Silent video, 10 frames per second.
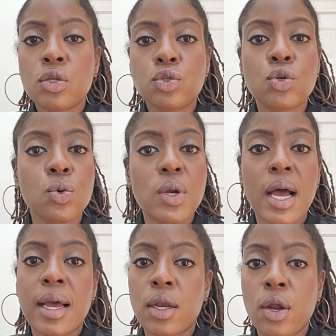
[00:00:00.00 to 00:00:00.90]
do
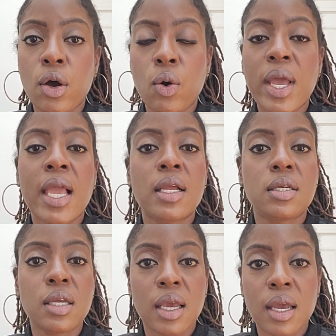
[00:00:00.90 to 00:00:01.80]
not know a
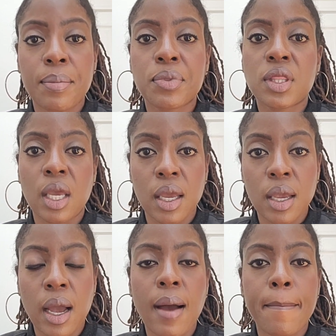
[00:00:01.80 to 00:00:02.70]
damn
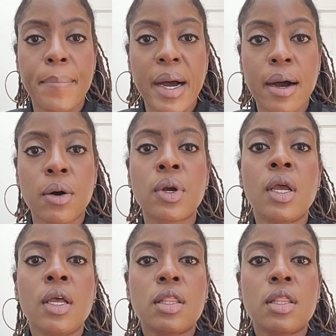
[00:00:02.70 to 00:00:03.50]
thing about